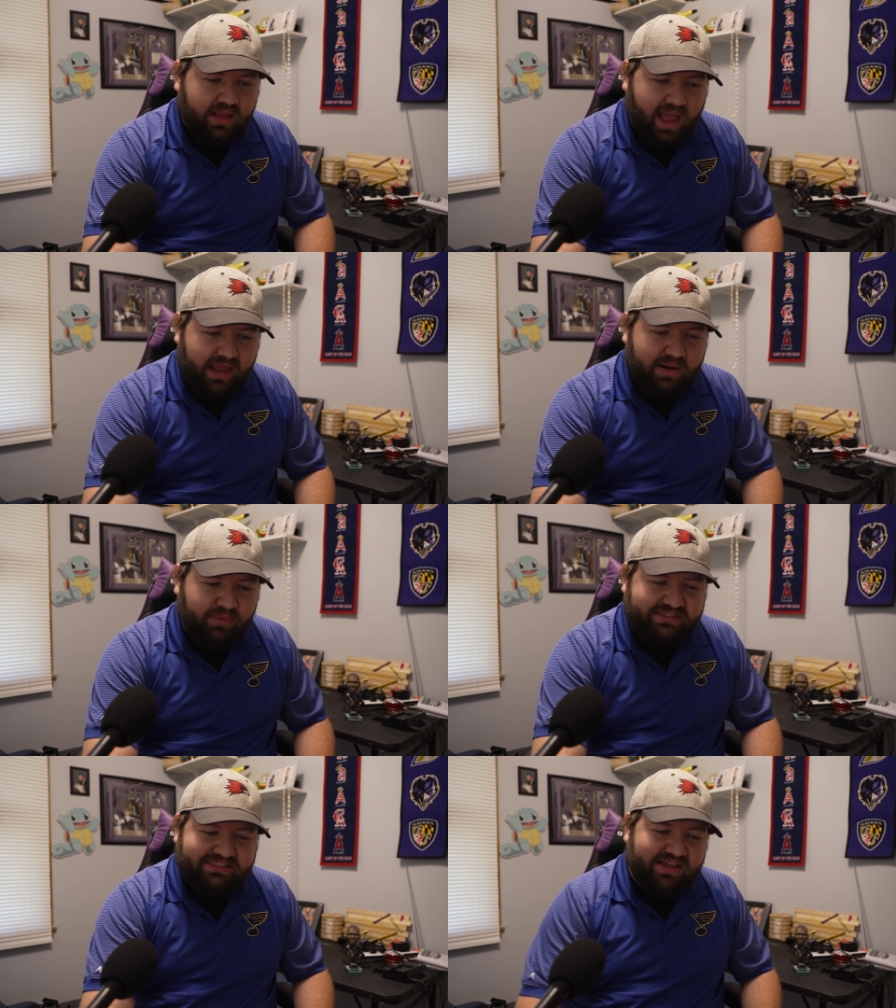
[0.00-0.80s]
I ended up
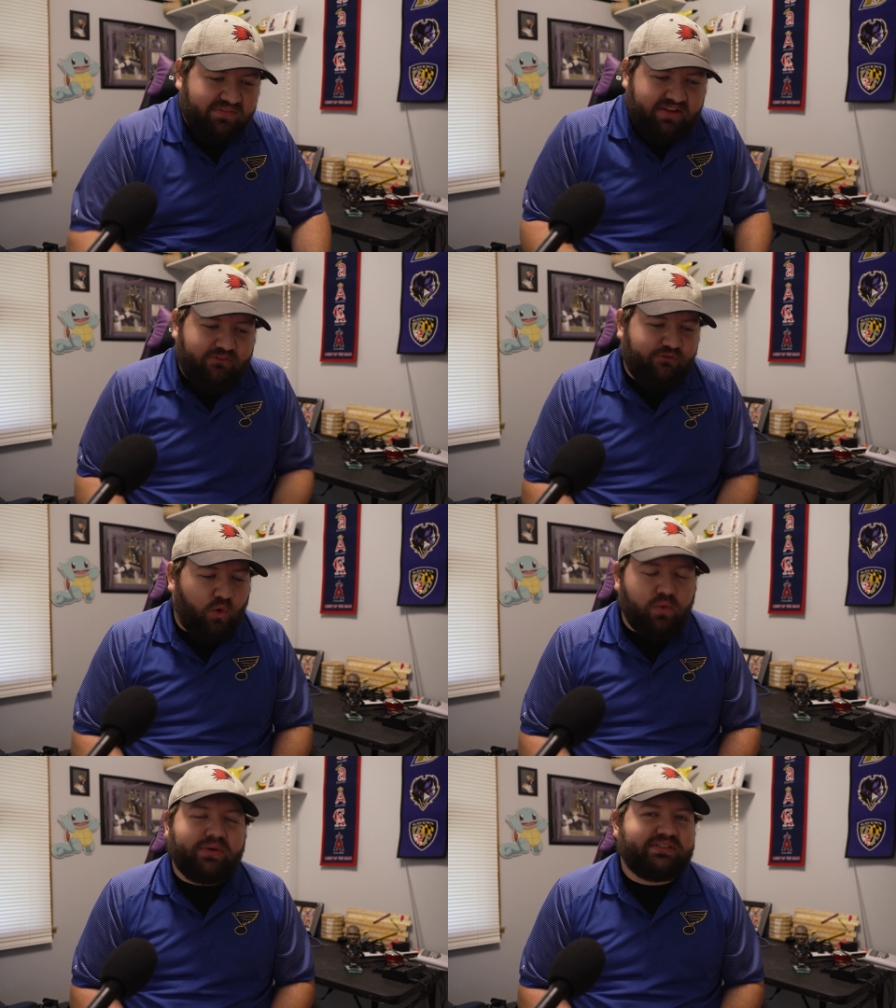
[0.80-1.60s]
with
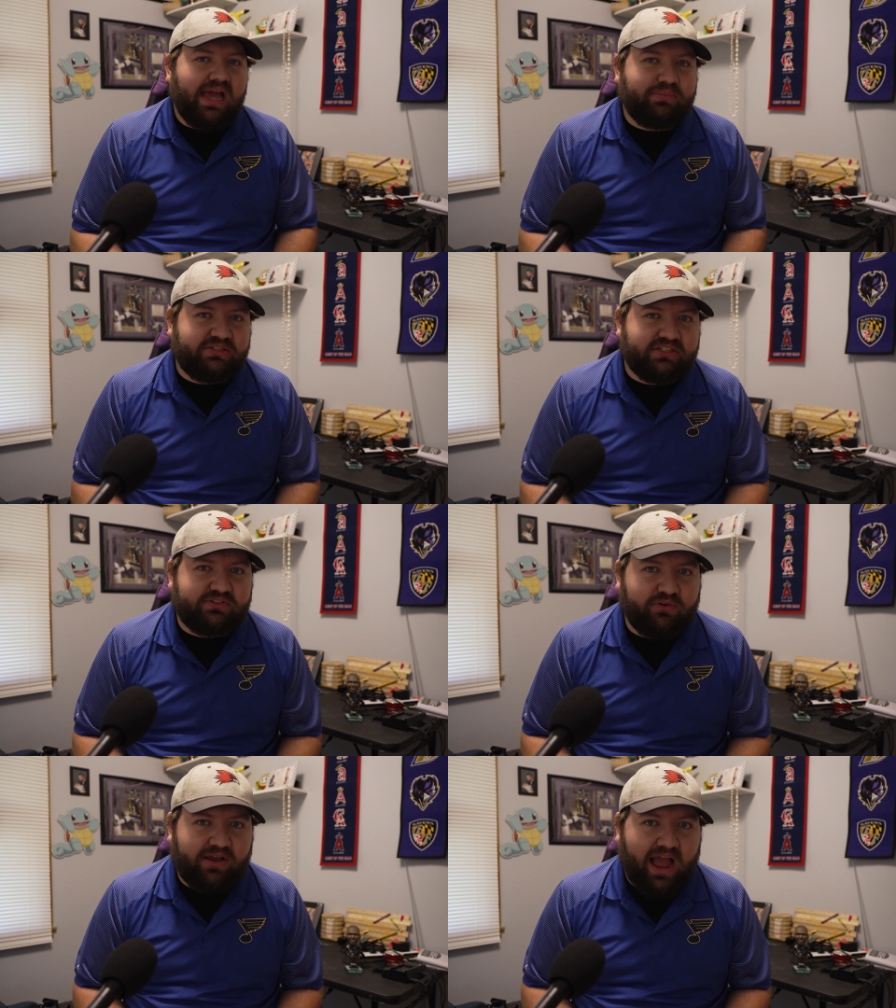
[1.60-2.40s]
74 receptions
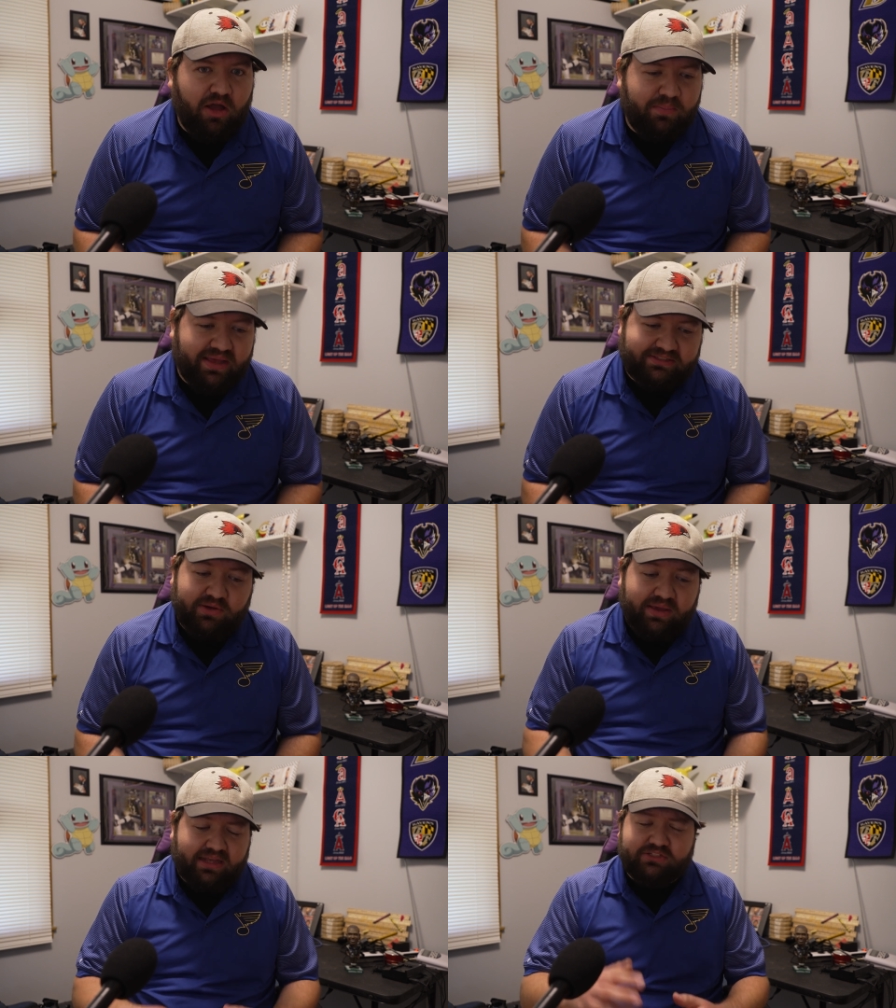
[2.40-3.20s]
for Kyle Pitts.
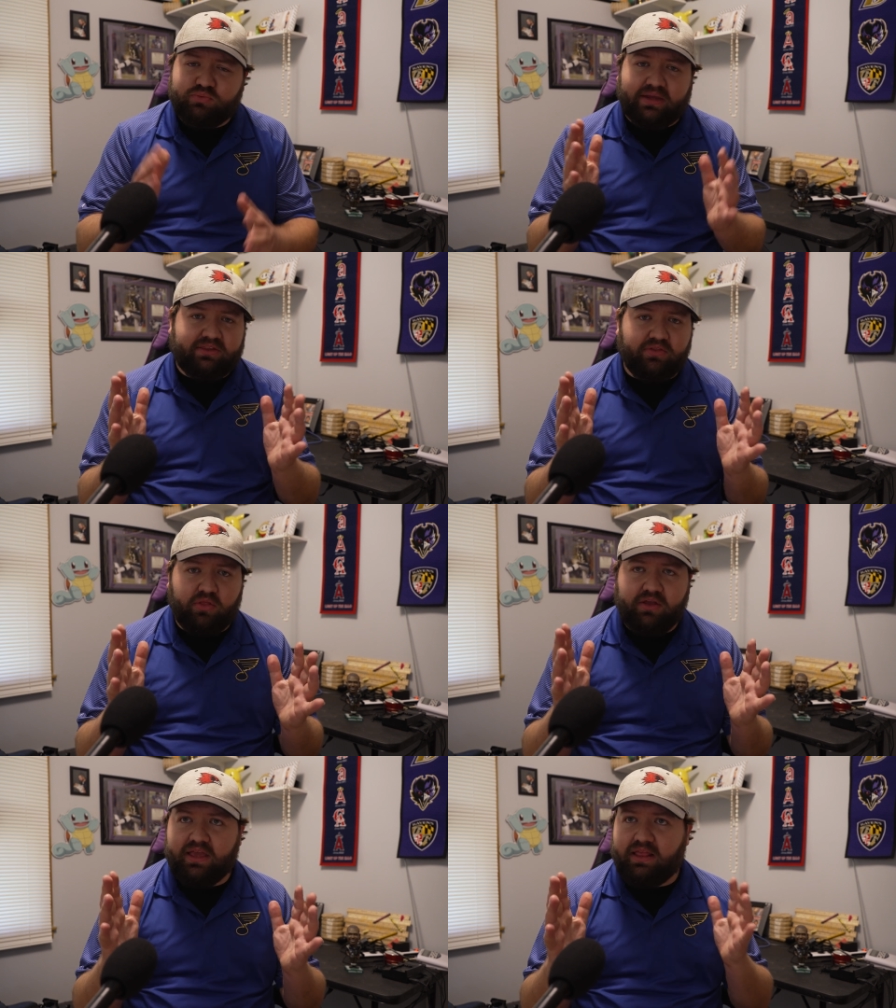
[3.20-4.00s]
So again, just right there though,
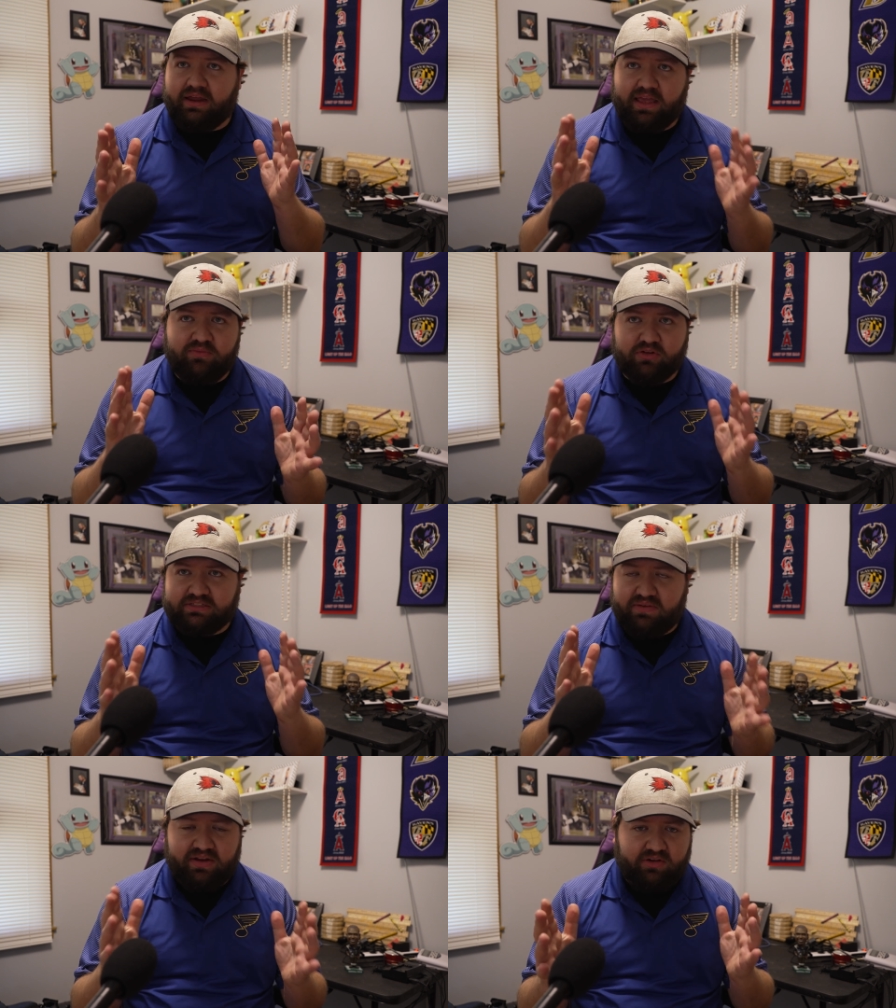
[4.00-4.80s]
looking at like him
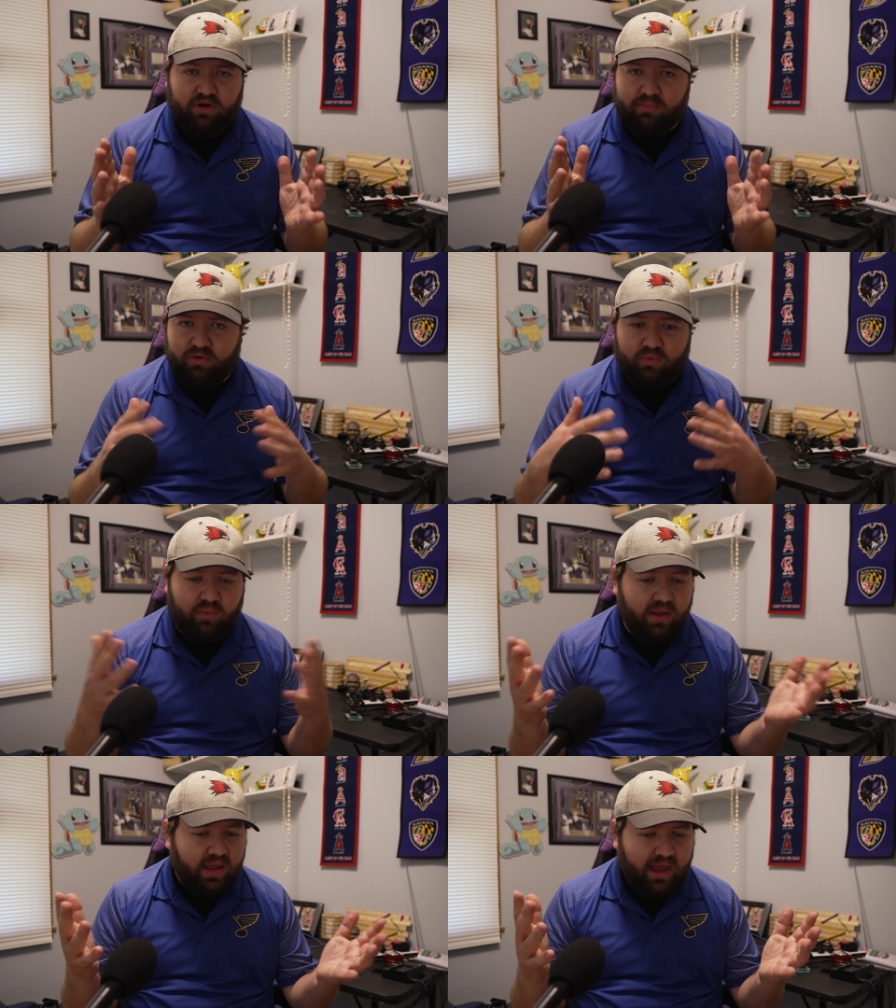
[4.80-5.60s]
versus Evan Ingram, who
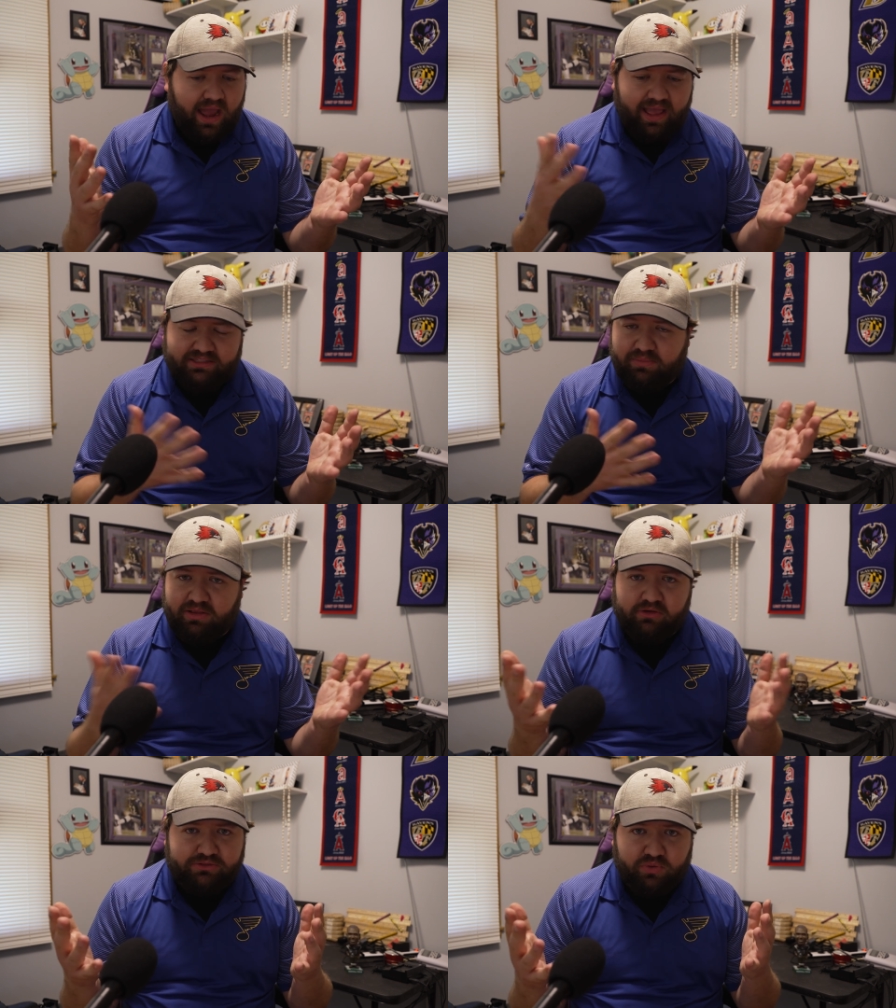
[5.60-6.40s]
I think is going to be
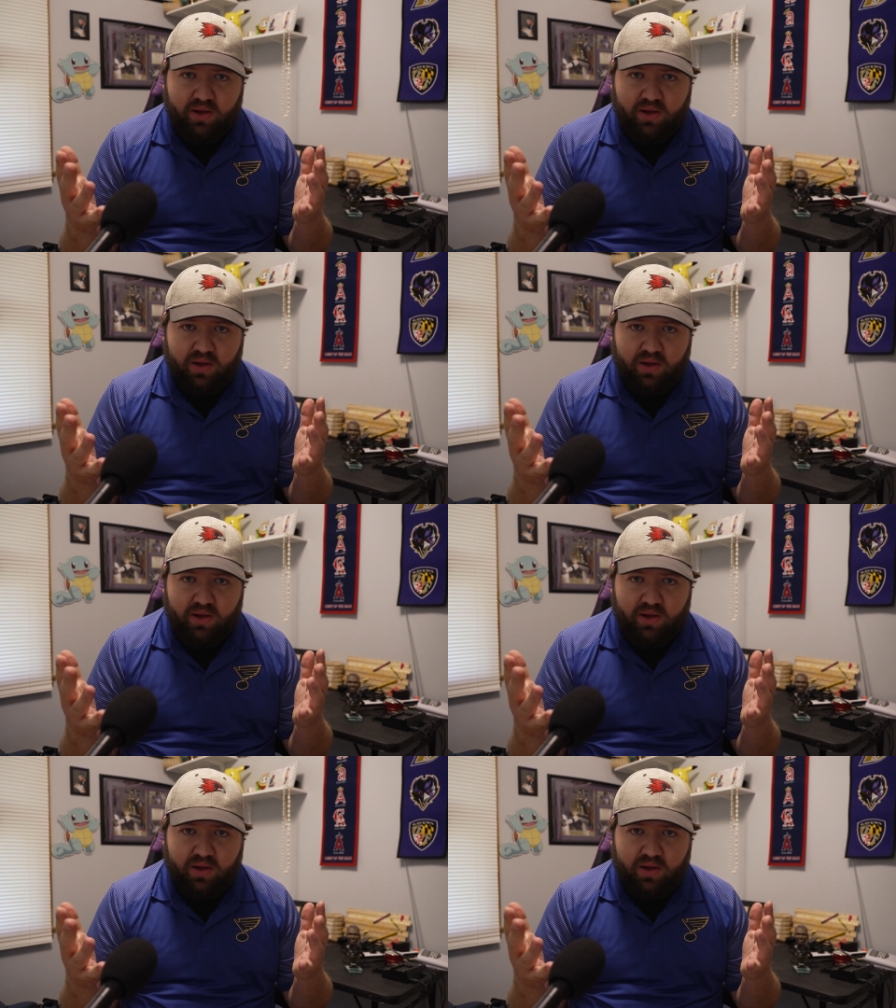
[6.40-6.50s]
closer to